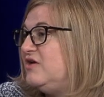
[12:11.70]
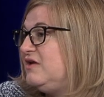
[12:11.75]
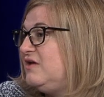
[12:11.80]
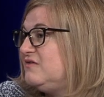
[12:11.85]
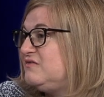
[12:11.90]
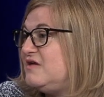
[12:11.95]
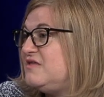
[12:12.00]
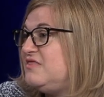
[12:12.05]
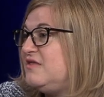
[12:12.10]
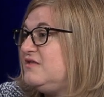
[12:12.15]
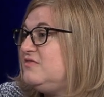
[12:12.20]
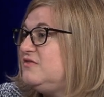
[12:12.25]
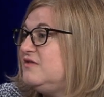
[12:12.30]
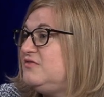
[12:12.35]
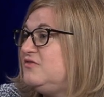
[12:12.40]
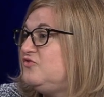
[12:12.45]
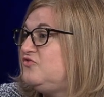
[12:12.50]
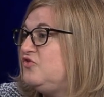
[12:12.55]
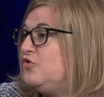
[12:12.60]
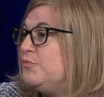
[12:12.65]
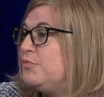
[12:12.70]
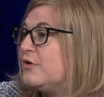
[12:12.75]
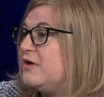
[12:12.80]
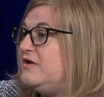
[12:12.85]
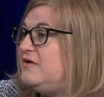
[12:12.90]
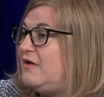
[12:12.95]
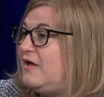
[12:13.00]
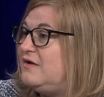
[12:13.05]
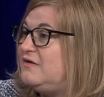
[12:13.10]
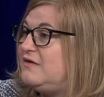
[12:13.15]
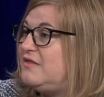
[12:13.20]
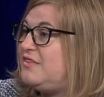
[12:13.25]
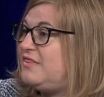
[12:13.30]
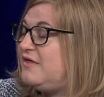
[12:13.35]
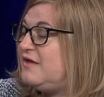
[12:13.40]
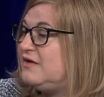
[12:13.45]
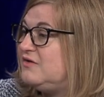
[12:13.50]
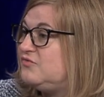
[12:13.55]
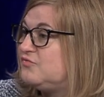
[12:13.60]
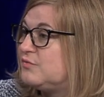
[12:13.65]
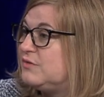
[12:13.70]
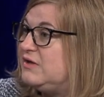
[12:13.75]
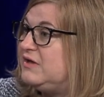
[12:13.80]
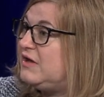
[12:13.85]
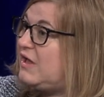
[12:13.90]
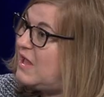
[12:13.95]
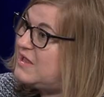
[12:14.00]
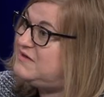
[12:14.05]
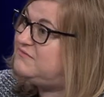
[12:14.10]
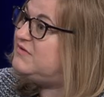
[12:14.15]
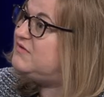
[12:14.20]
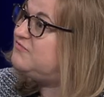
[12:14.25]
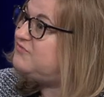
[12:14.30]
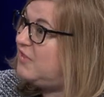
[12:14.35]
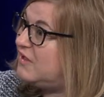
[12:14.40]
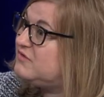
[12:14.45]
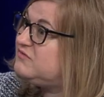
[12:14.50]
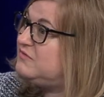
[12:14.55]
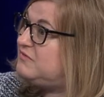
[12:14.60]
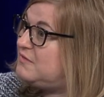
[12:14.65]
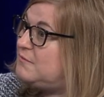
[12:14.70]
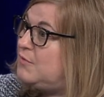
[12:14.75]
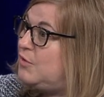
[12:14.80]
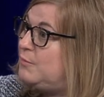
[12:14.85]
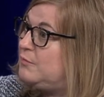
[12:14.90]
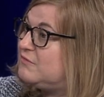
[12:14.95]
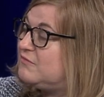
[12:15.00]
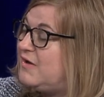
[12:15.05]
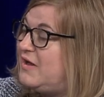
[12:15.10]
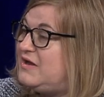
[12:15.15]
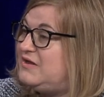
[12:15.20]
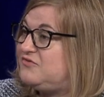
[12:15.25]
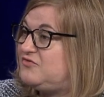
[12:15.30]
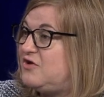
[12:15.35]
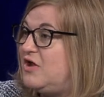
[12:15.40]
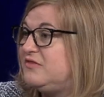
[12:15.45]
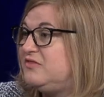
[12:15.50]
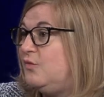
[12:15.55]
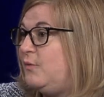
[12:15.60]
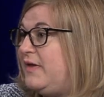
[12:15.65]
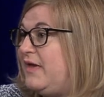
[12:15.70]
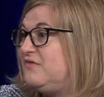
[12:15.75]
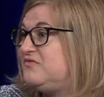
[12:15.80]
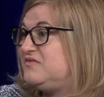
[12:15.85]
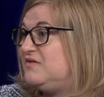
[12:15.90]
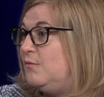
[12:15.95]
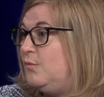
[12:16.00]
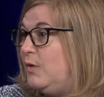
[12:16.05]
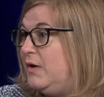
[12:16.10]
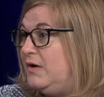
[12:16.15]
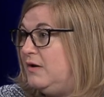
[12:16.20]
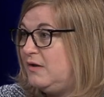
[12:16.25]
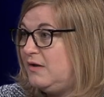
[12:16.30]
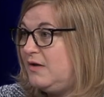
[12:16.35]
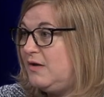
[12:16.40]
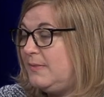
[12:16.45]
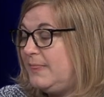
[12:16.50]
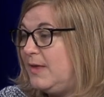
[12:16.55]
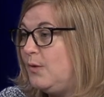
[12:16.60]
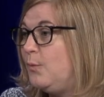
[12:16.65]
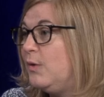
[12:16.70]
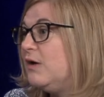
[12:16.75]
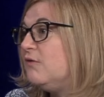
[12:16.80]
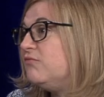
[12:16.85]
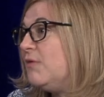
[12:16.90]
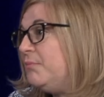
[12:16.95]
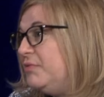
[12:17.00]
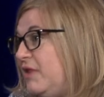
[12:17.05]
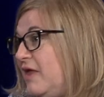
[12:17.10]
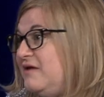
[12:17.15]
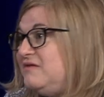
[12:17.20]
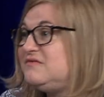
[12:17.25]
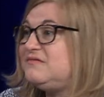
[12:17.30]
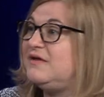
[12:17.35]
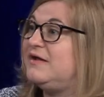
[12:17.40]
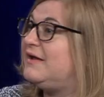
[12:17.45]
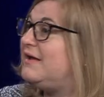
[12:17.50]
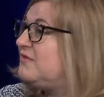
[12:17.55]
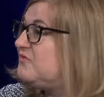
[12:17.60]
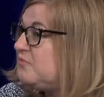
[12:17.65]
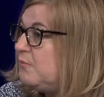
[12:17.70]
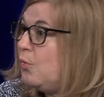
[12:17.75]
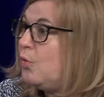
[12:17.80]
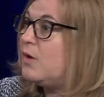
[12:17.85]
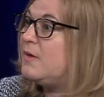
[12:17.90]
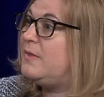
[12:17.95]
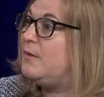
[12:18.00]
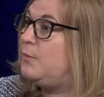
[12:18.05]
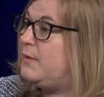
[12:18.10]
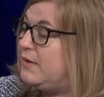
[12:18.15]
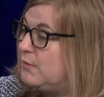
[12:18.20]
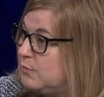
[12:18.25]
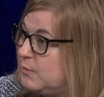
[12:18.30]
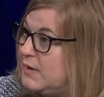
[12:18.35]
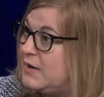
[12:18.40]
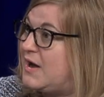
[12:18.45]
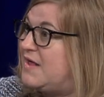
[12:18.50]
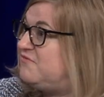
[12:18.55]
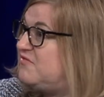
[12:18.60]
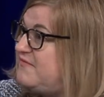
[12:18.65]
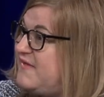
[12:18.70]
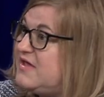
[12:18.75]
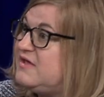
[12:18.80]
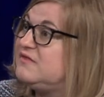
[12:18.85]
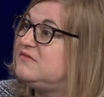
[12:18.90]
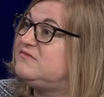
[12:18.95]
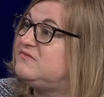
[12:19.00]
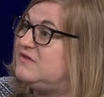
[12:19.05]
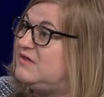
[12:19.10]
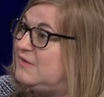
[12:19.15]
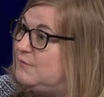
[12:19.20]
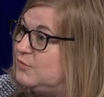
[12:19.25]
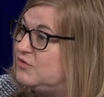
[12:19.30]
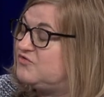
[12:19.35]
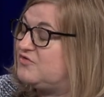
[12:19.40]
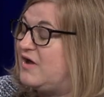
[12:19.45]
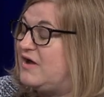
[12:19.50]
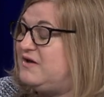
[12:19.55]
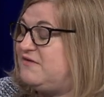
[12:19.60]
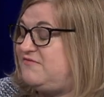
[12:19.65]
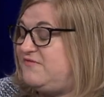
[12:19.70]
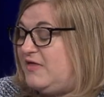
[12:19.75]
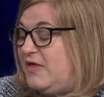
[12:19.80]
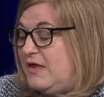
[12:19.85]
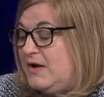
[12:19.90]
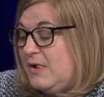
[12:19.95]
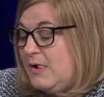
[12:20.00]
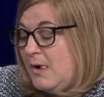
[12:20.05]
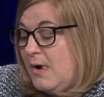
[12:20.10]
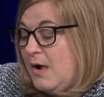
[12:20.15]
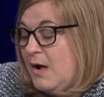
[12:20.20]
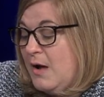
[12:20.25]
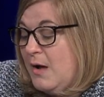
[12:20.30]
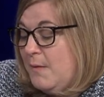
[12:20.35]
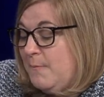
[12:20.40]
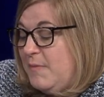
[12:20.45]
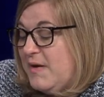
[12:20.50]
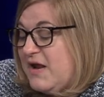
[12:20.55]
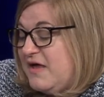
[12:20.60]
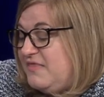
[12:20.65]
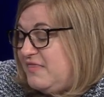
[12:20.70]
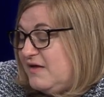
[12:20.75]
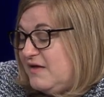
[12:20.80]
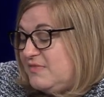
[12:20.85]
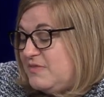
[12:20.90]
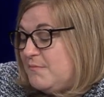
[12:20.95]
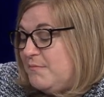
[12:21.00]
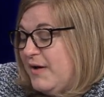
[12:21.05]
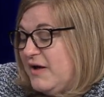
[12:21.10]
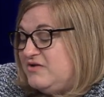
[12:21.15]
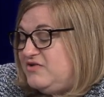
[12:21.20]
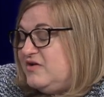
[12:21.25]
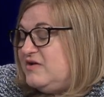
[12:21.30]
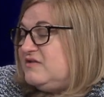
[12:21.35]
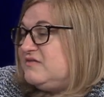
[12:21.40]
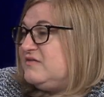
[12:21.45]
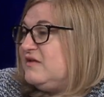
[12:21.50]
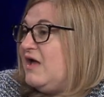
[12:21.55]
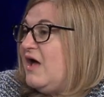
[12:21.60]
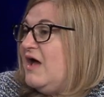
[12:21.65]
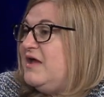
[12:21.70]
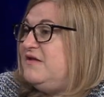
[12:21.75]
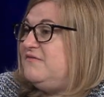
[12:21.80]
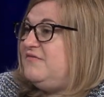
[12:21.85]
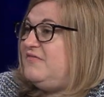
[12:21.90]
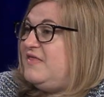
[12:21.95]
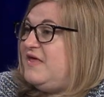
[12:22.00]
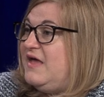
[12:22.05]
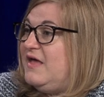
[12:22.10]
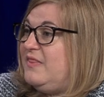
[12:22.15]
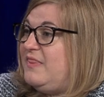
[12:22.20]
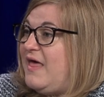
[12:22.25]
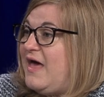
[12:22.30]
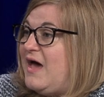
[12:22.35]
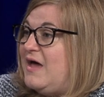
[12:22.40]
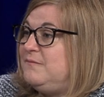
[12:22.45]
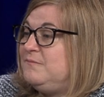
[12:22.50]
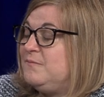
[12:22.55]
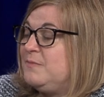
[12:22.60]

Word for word: because I think that the superintendent thing is really kind of in flux at the moment, mm -hmm. right? Mm-hmm. It's not that we have someone that yeah. we're replacing, it's more that we, are going to have a vacancy and we're trying to fill right. it. But I think the budget is the kind of thing that,